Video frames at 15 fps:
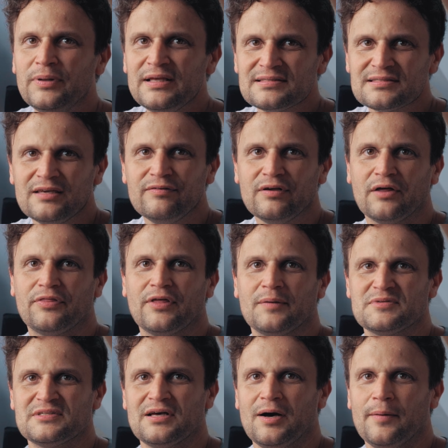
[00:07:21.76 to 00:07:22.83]
please give it a
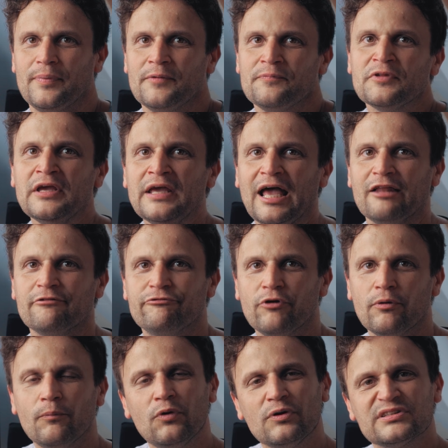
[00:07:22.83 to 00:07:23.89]
thumbs up. And
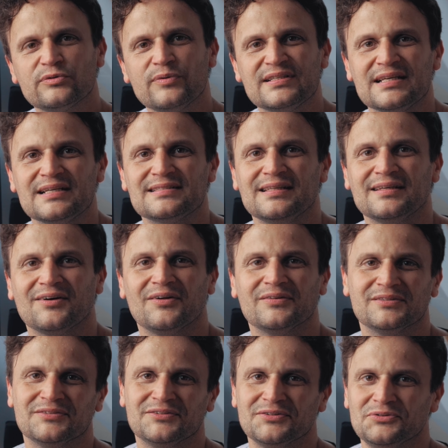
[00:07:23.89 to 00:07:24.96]
for more three sixty
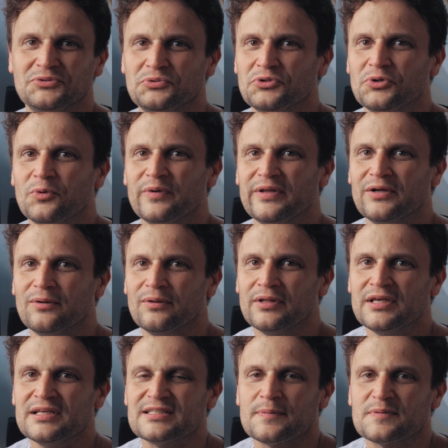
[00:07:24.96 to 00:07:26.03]
content and tutorial,
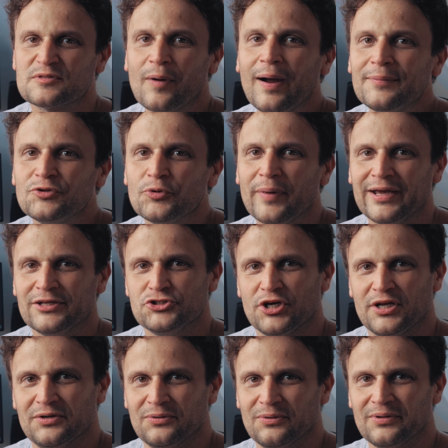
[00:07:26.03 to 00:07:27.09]
subscribe to my
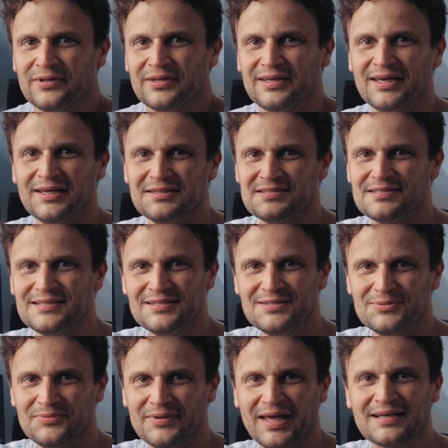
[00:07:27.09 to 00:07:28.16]
channel, and see
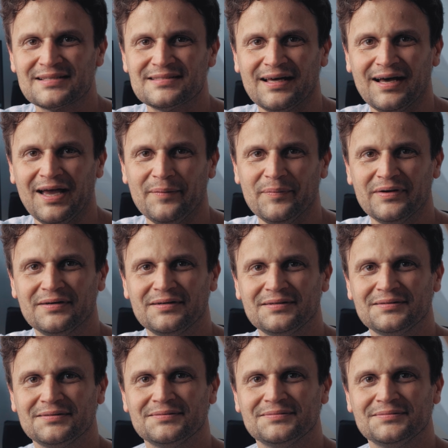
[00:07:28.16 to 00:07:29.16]
you next time!